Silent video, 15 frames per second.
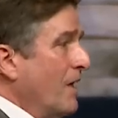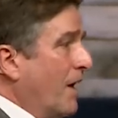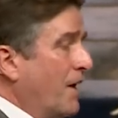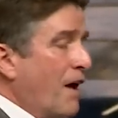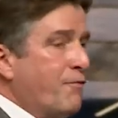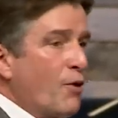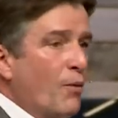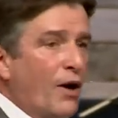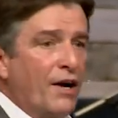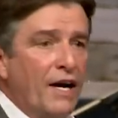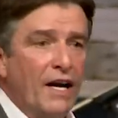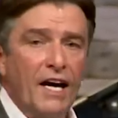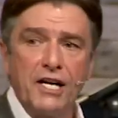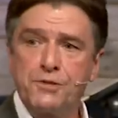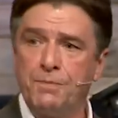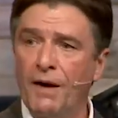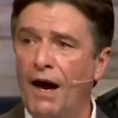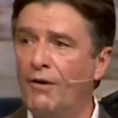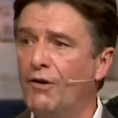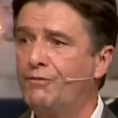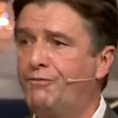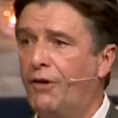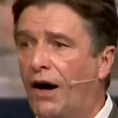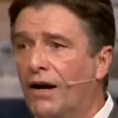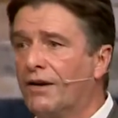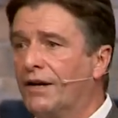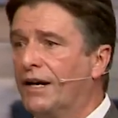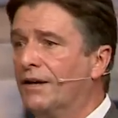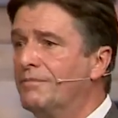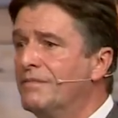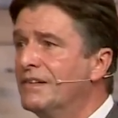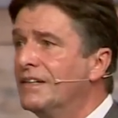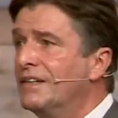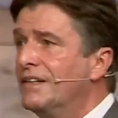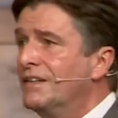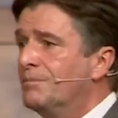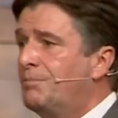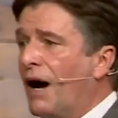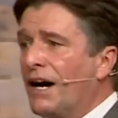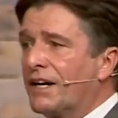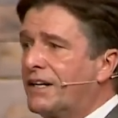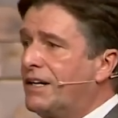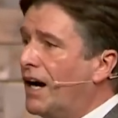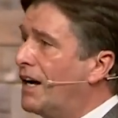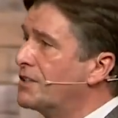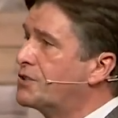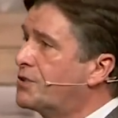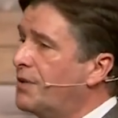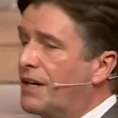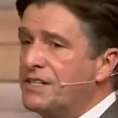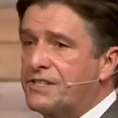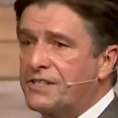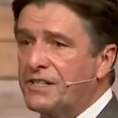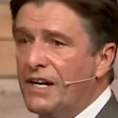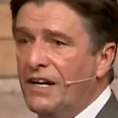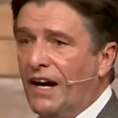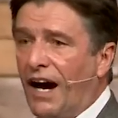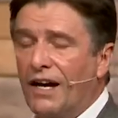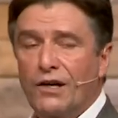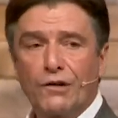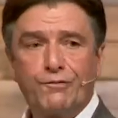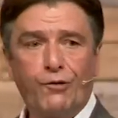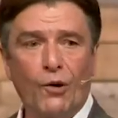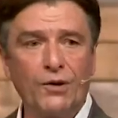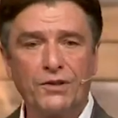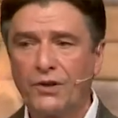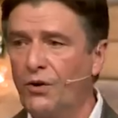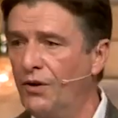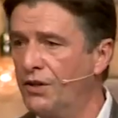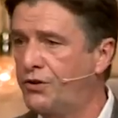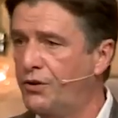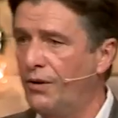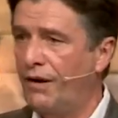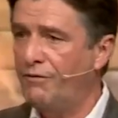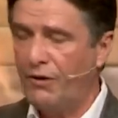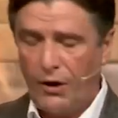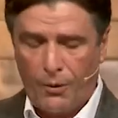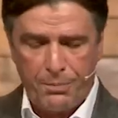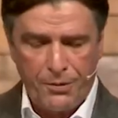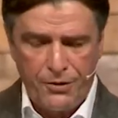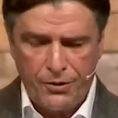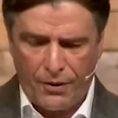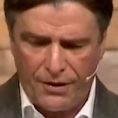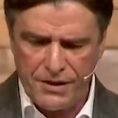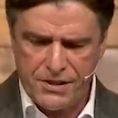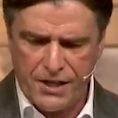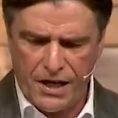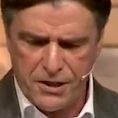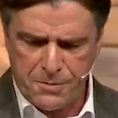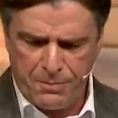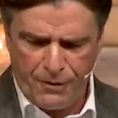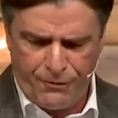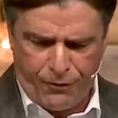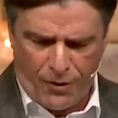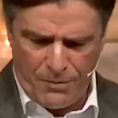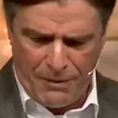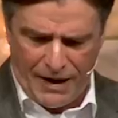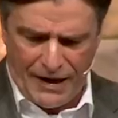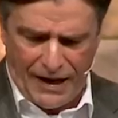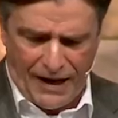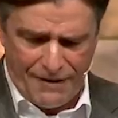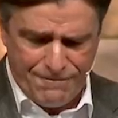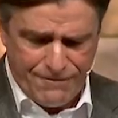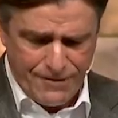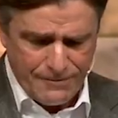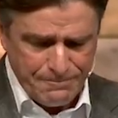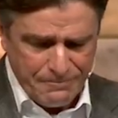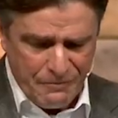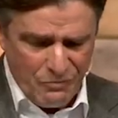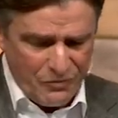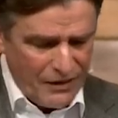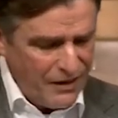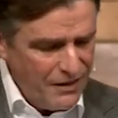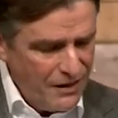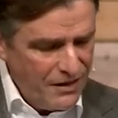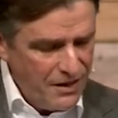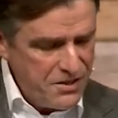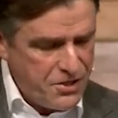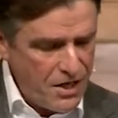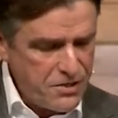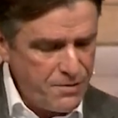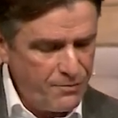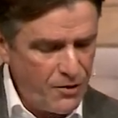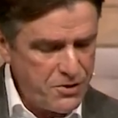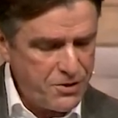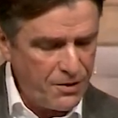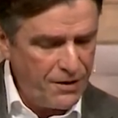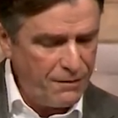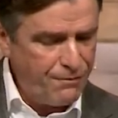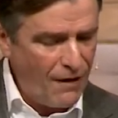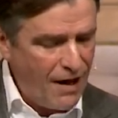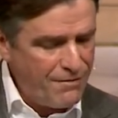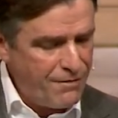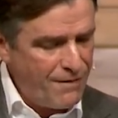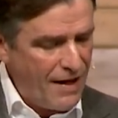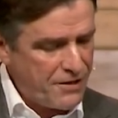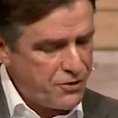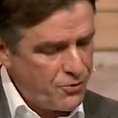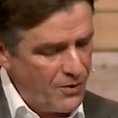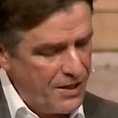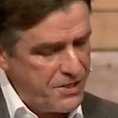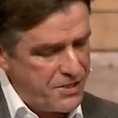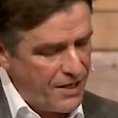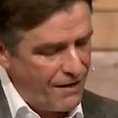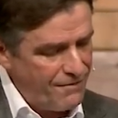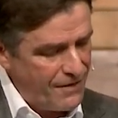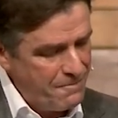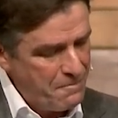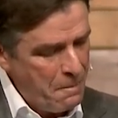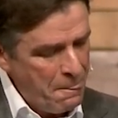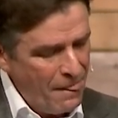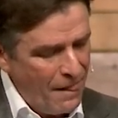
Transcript: And everywhere he leads me, I will follow him. By God's grace, I look forward to going through every open door he sets before my life. He says in verse thirty-five of Acts twenty-seven,